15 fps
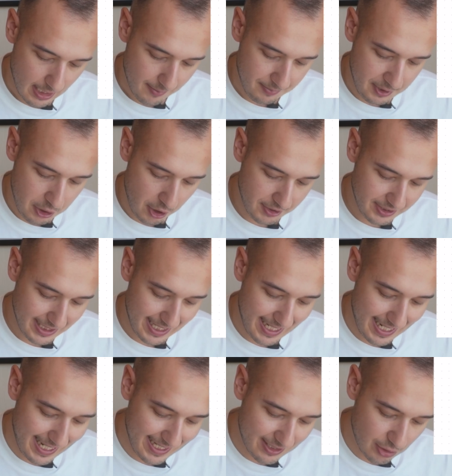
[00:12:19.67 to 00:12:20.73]
because
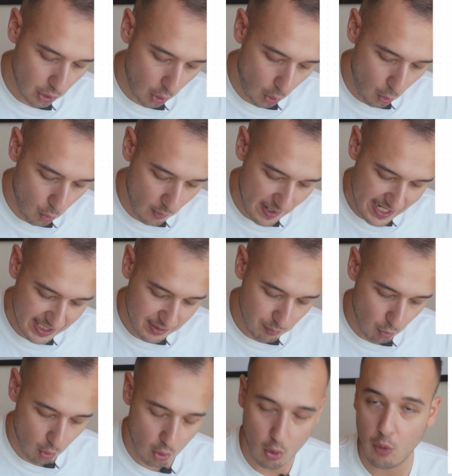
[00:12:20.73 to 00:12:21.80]
it's always
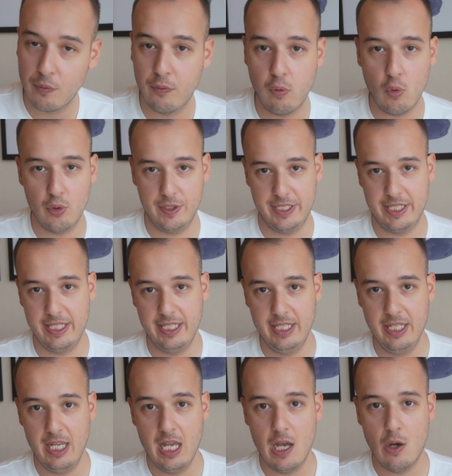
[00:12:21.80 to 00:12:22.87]
more
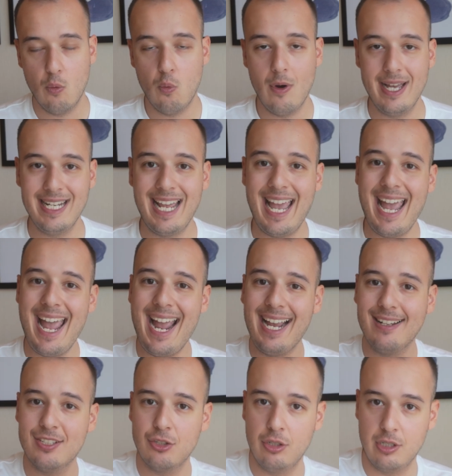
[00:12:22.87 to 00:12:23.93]
authority when an
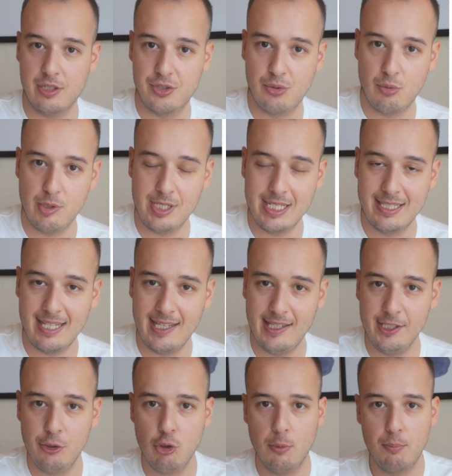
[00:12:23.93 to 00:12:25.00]
external source is
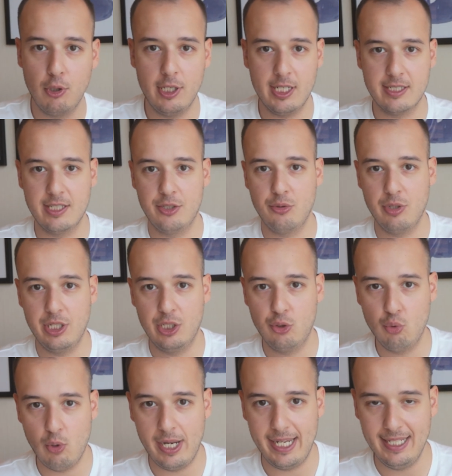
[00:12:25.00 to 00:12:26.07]
telling your products are doing
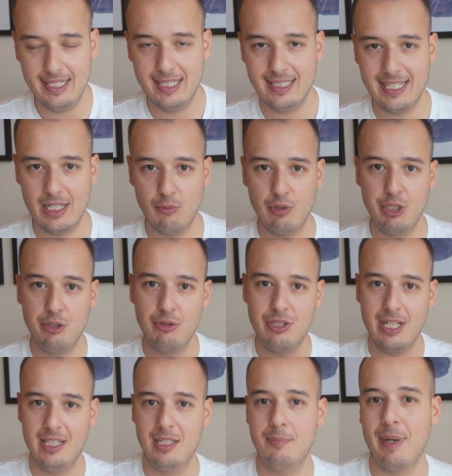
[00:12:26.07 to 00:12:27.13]
great than when you
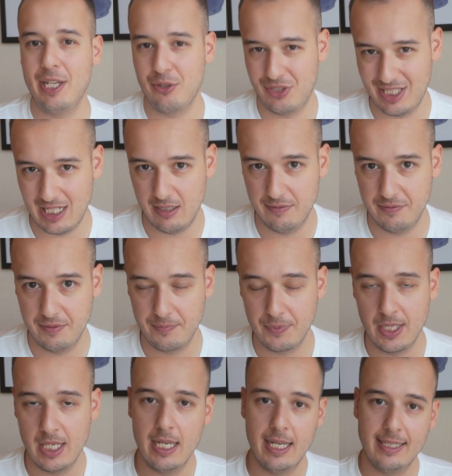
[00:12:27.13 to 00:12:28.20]
tell it by yourself.
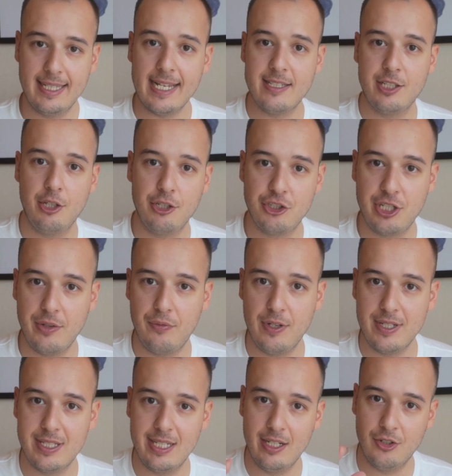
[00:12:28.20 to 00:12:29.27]
That's a huge
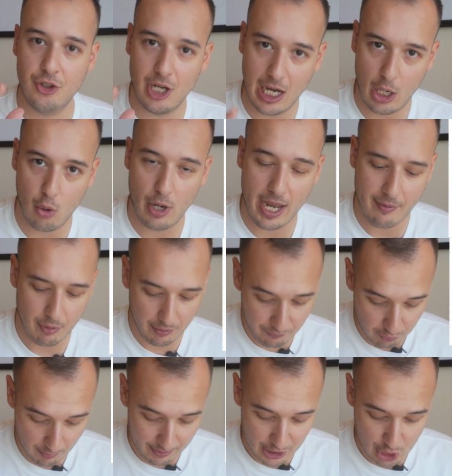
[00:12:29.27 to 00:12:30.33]
difference here. However,
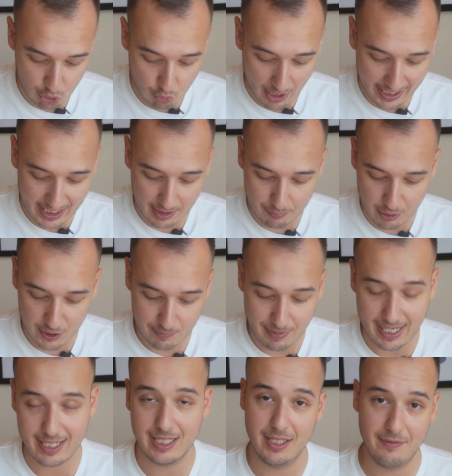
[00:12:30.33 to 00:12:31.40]
from a tracking
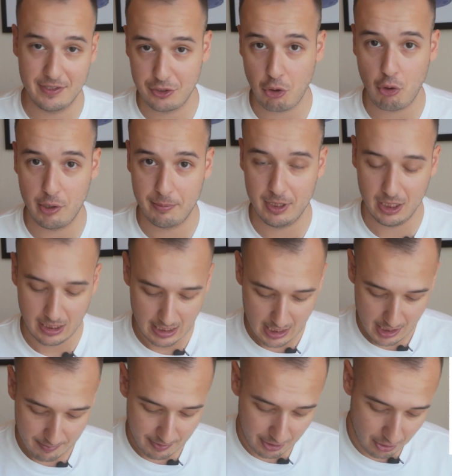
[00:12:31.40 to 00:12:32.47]
perspective, it's horrible
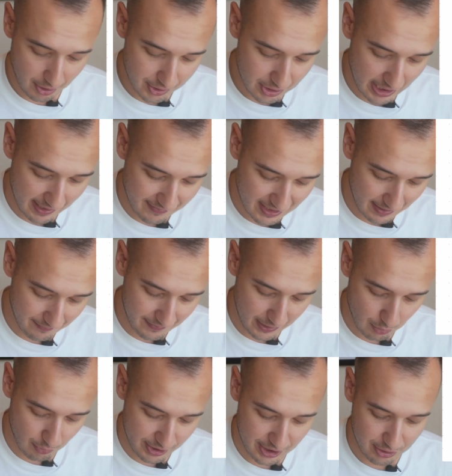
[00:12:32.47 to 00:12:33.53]
because you have
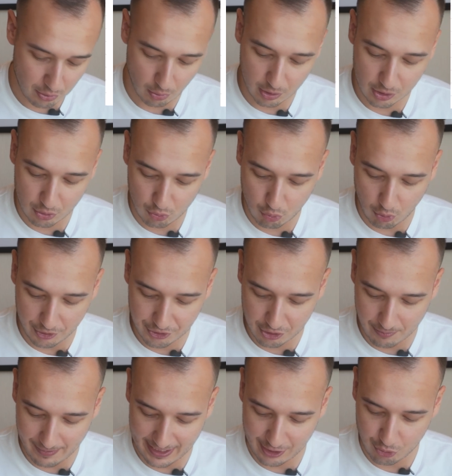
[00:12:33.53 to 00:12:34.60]
something which is called
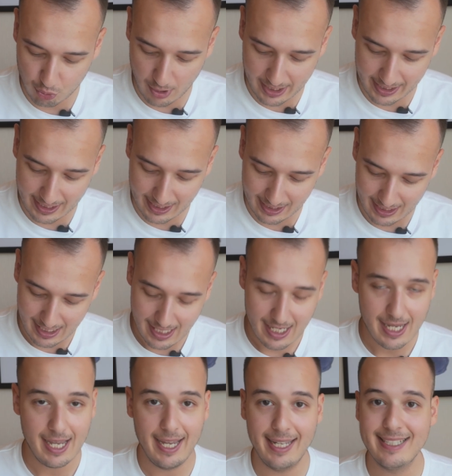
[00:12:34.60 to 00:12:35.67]
cross-domain tracking.
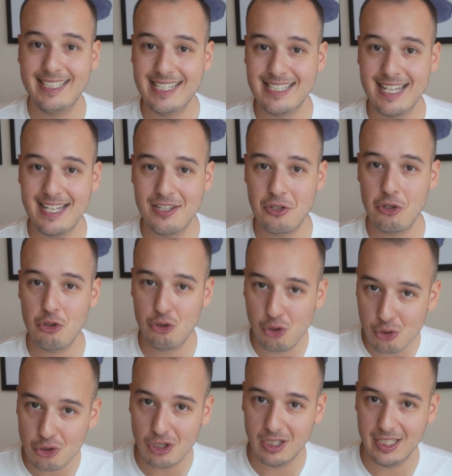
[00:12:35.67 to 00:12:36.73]
And this is
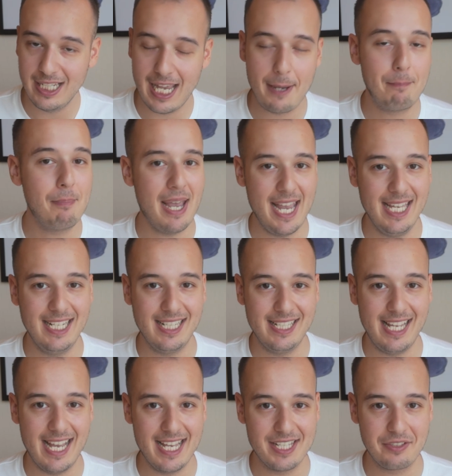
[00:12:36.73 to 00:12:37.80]
usually a pain in
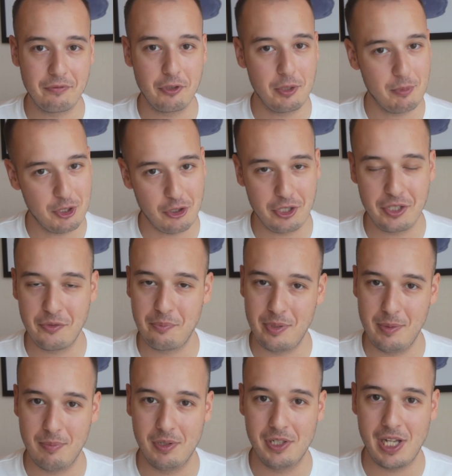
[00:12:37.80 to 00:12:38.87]
the ass for the majority of
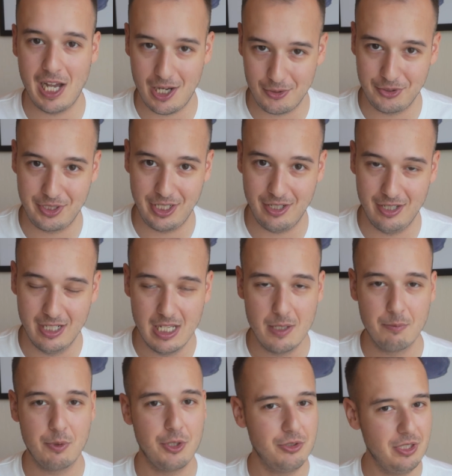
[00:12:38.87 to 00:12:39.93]
people out there
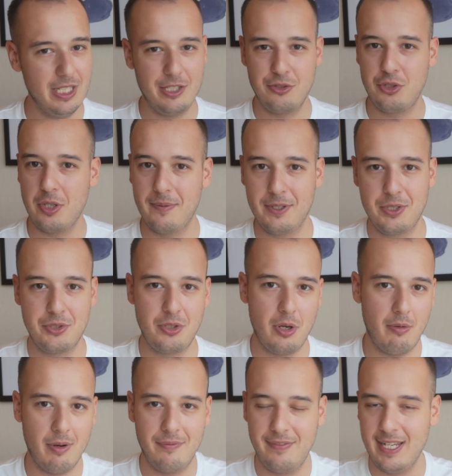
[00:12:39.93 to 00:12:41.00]
because you need
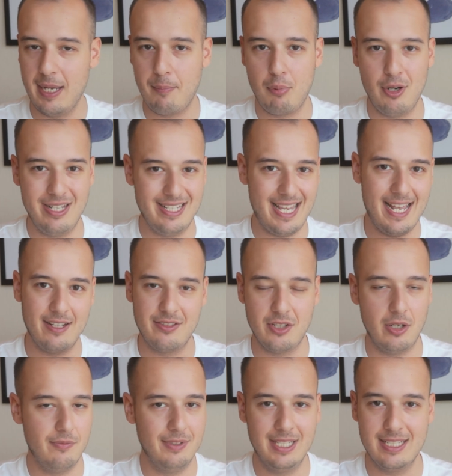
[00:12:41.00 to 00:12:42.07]
server-to-server, fingerprints,
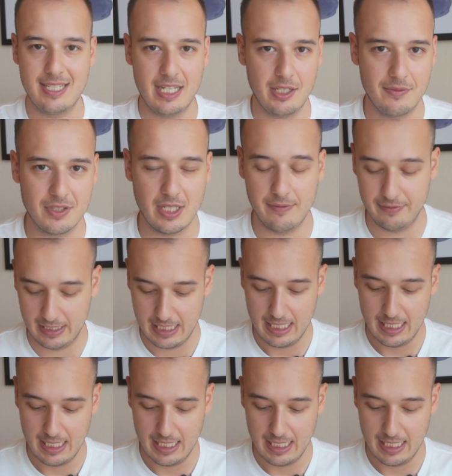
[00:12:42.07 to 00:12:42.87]
hands-off, and this kind of stuff.